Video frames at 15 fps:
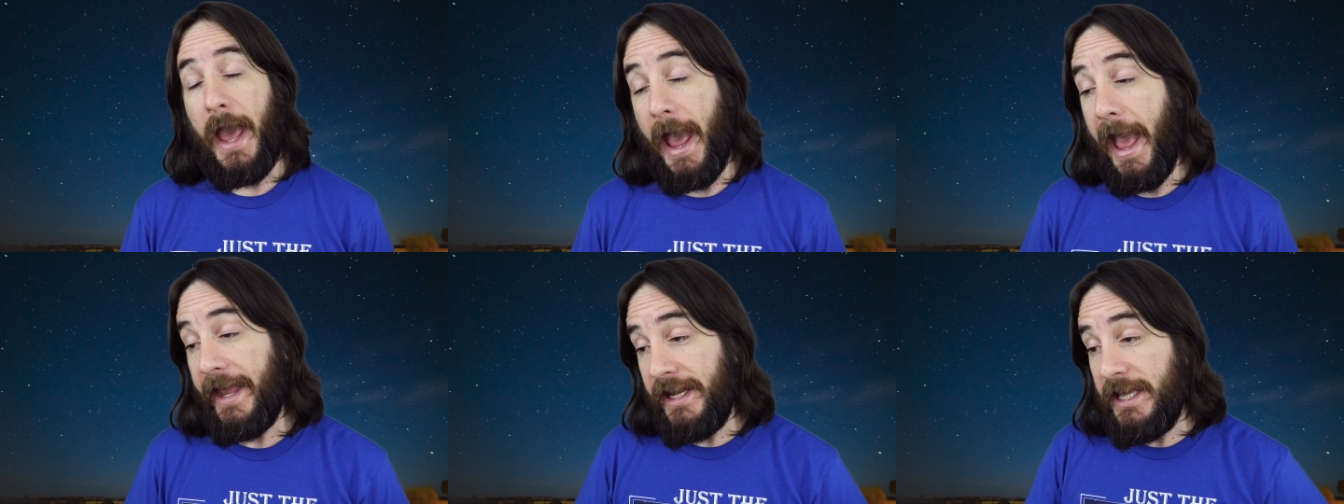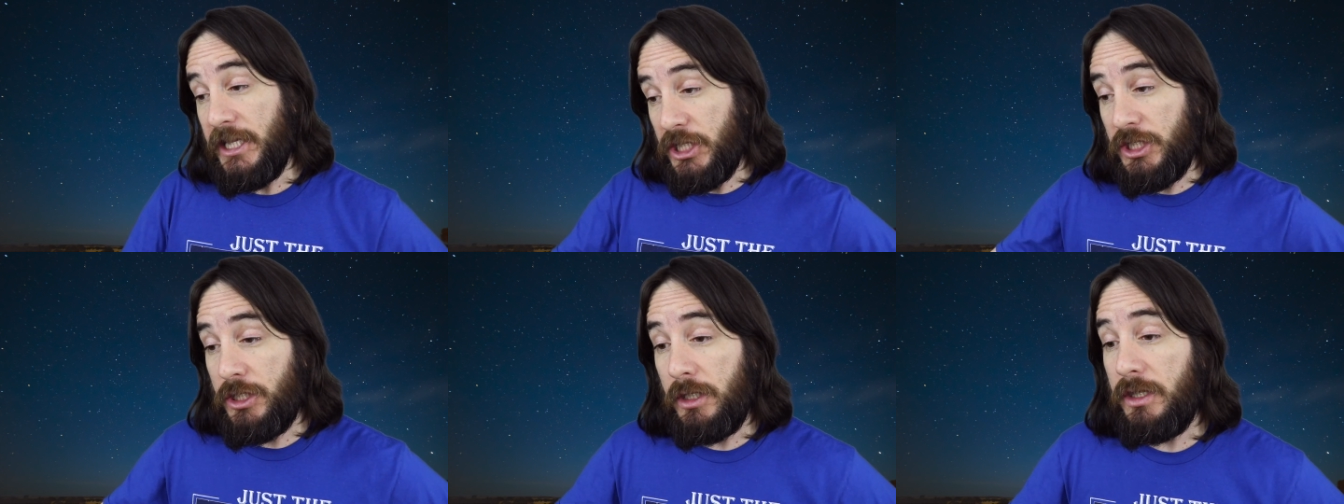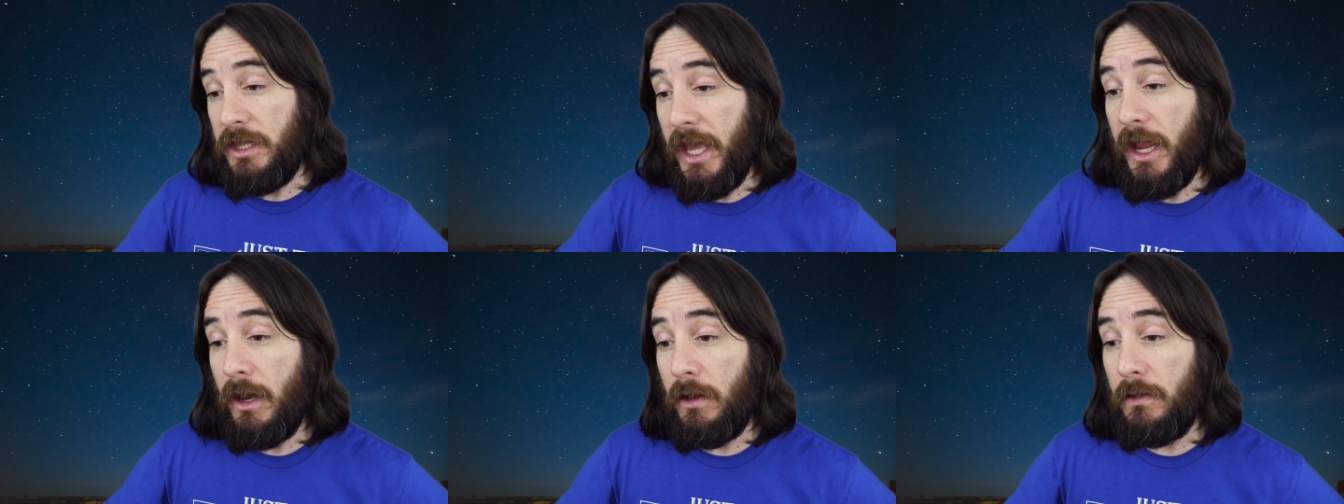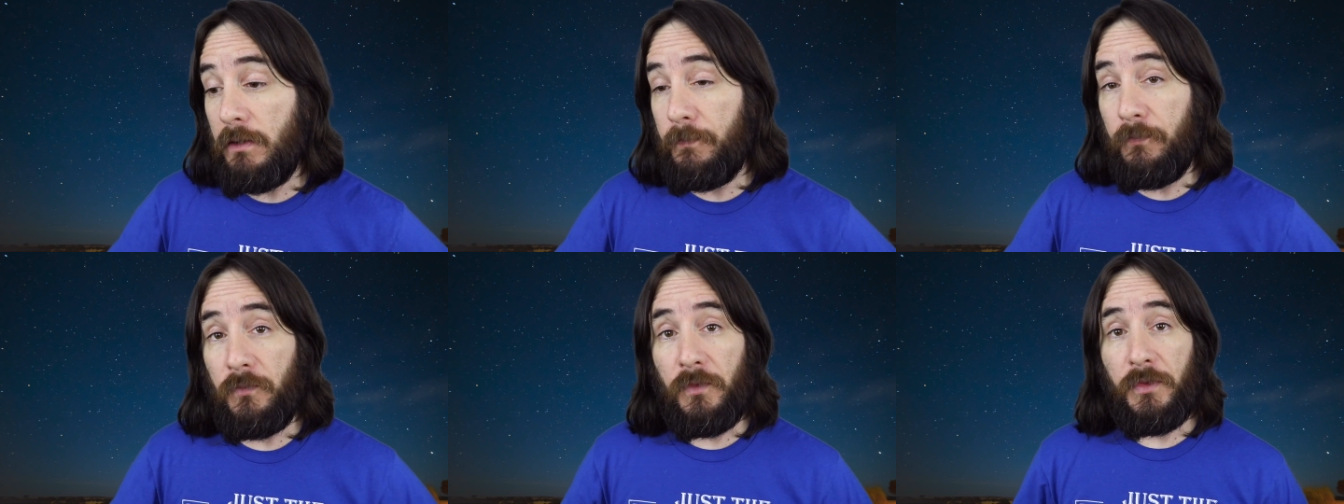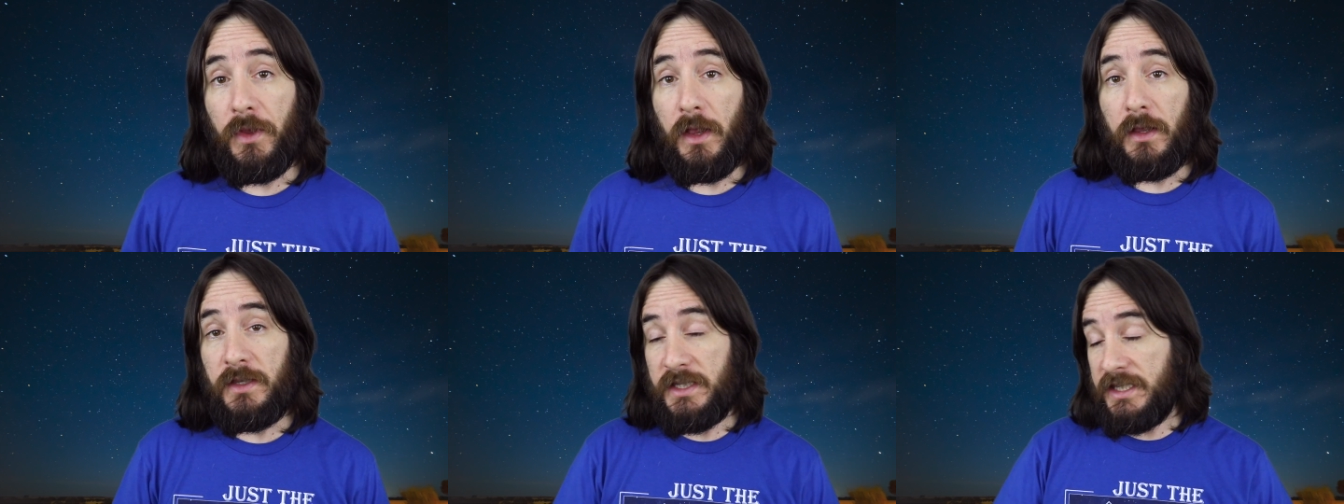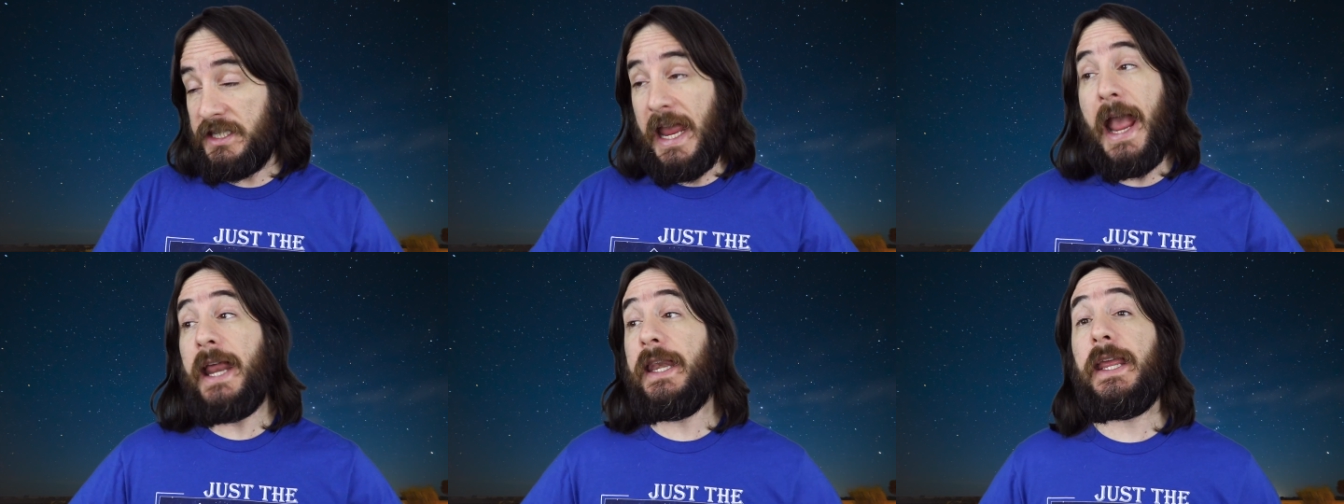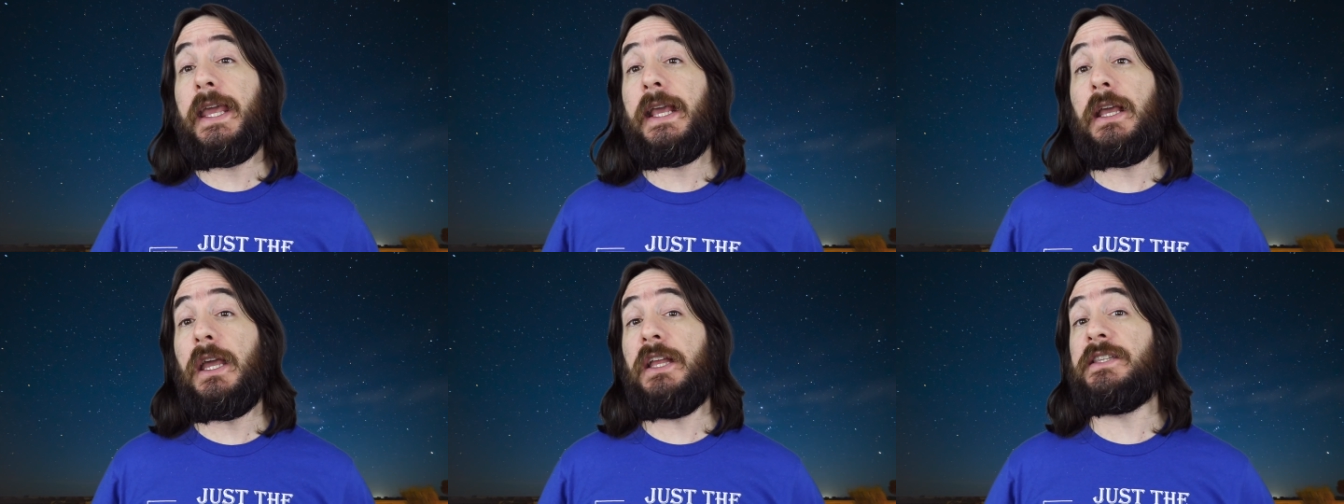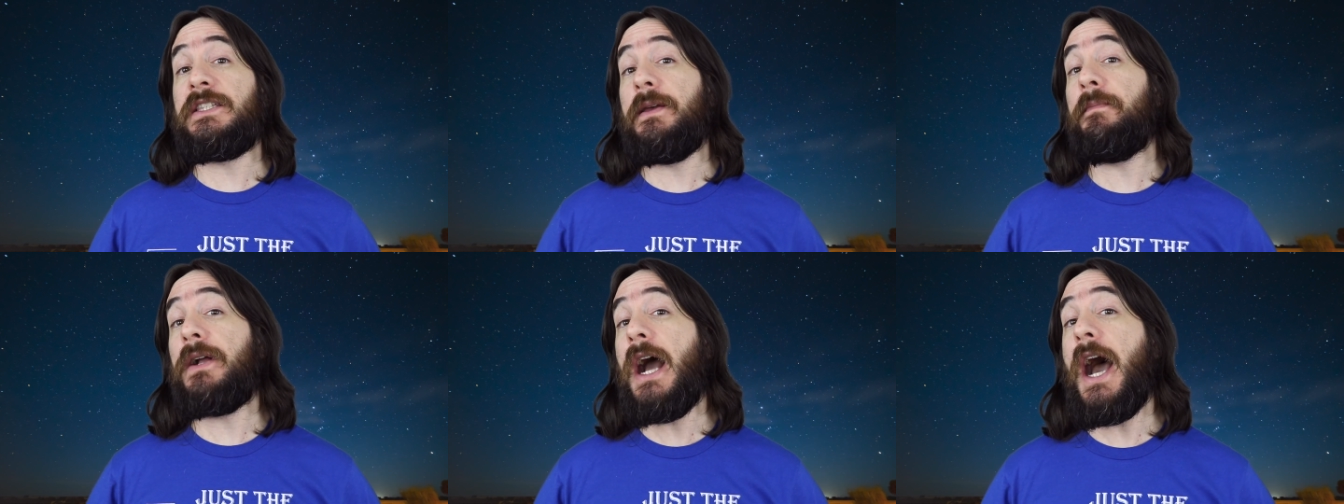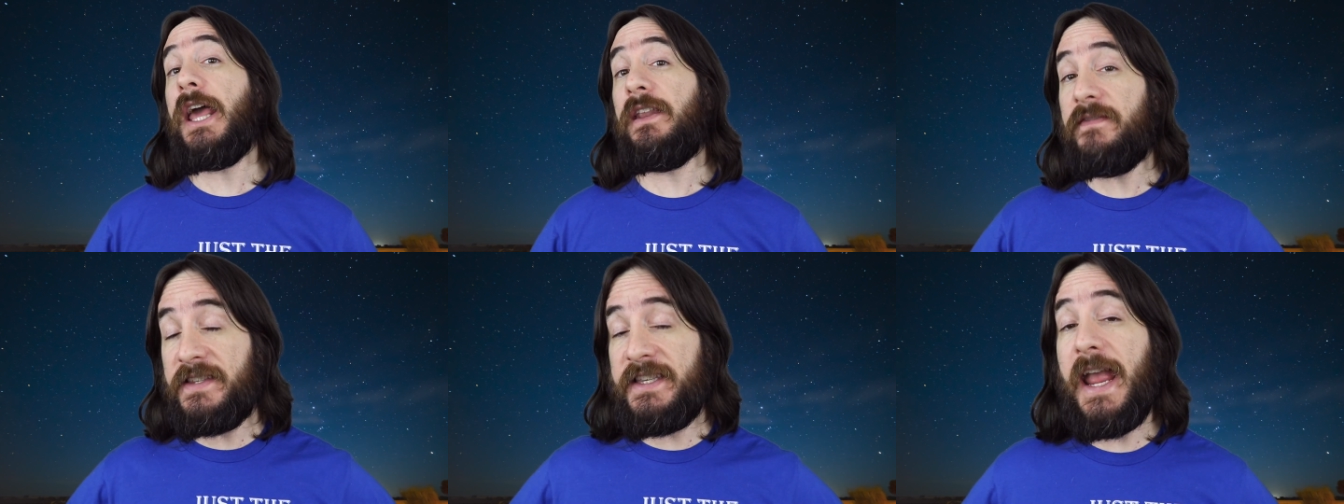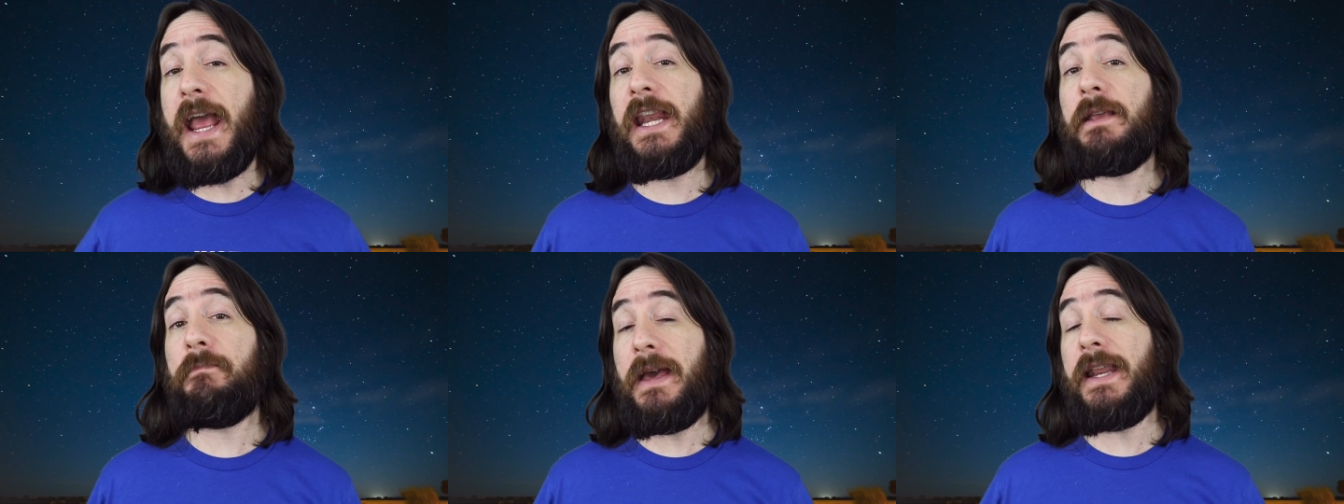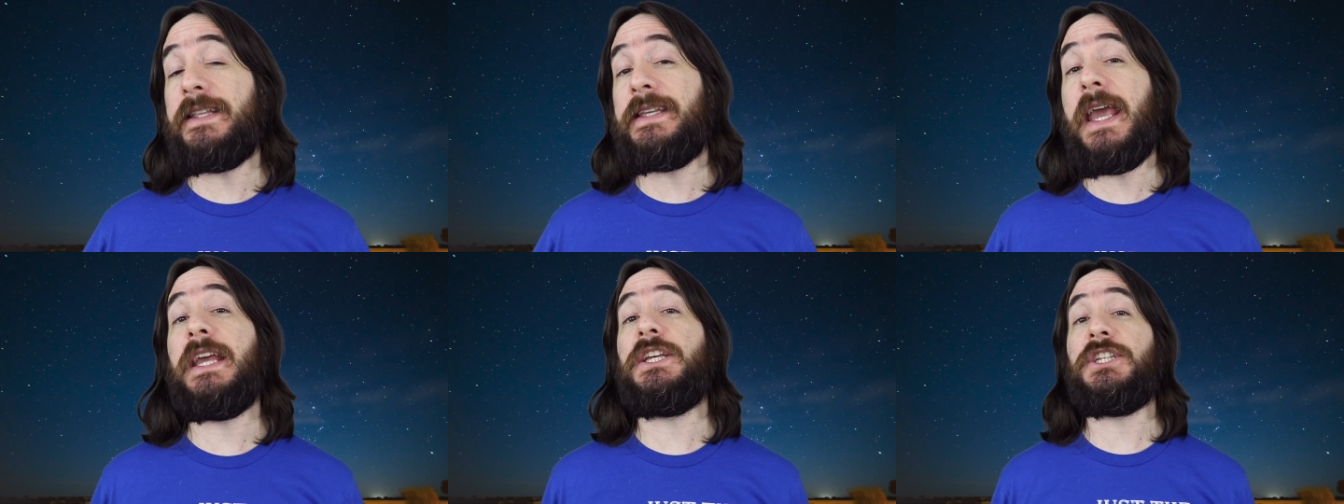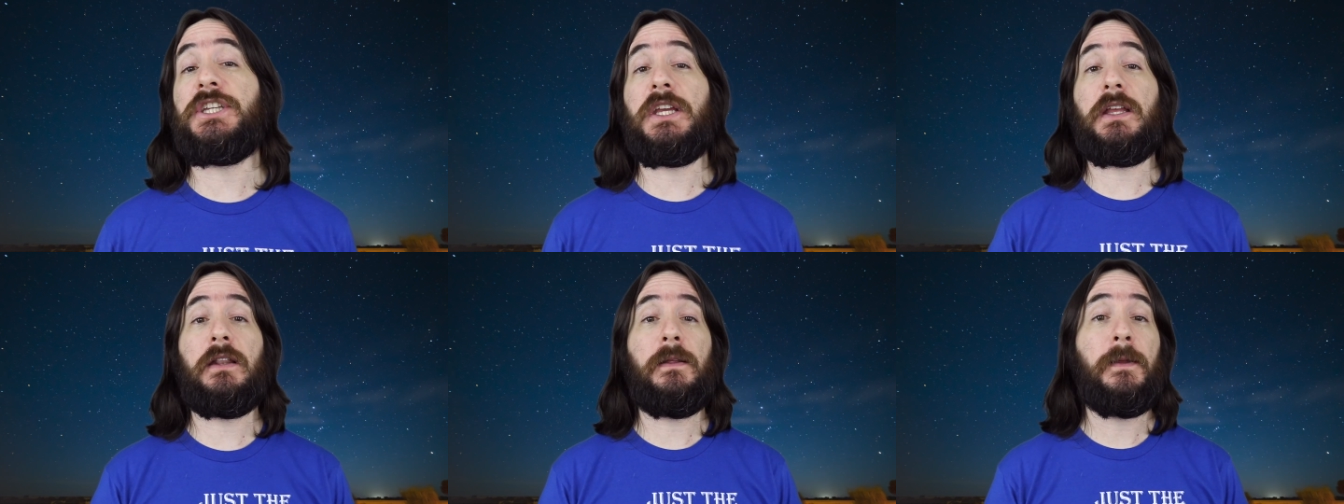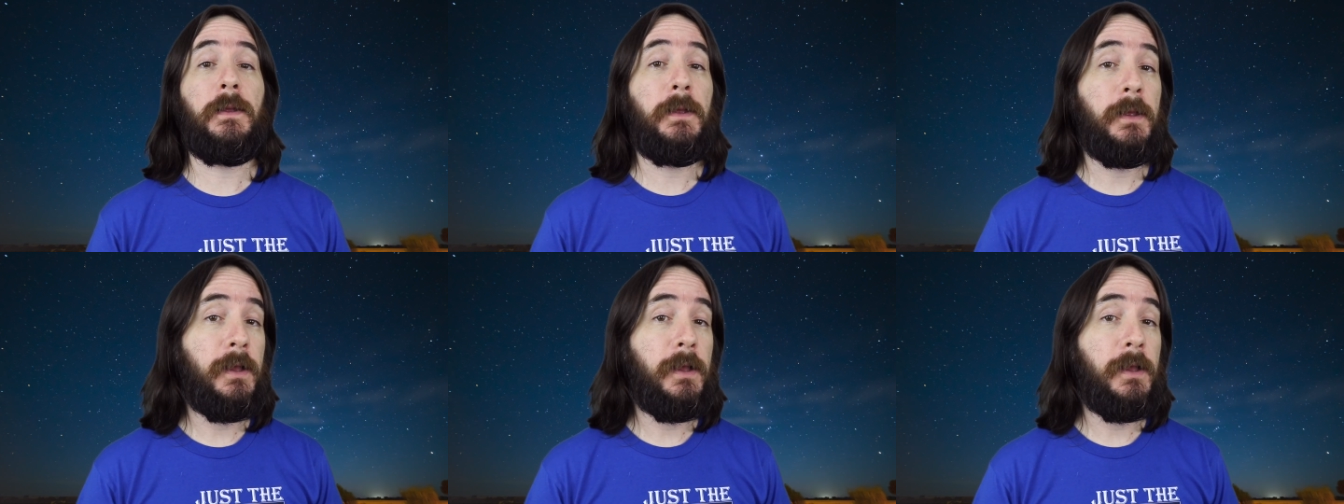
and he stood there standing in some kind of standing meditation